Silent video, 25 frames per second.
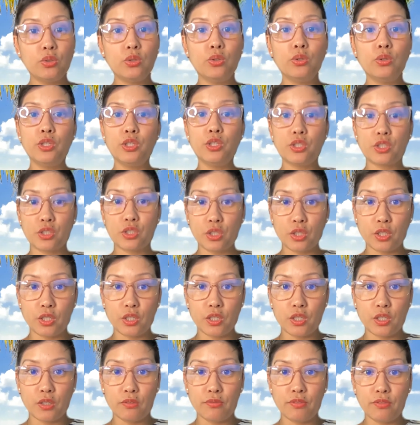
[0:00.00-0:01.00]
who you
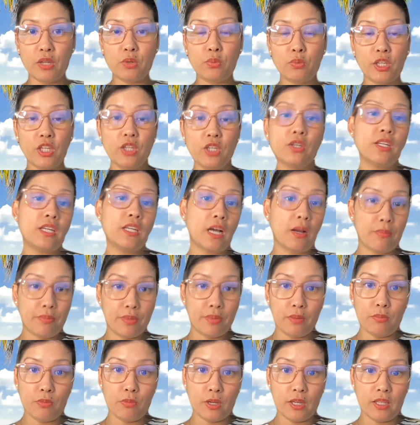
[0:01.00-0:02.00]
serve, and what you can help
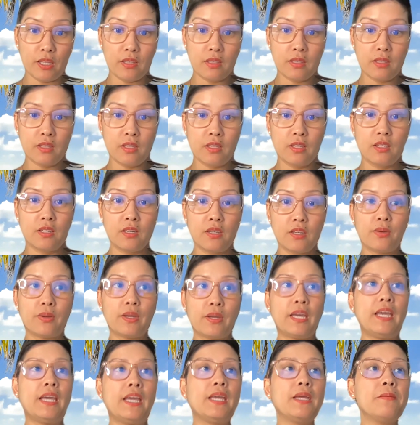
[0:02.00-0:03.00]
them with.
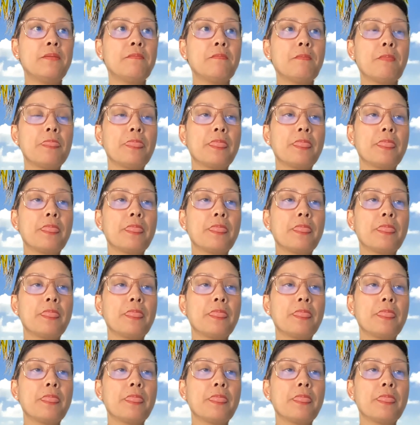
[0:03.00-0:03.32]
Okay.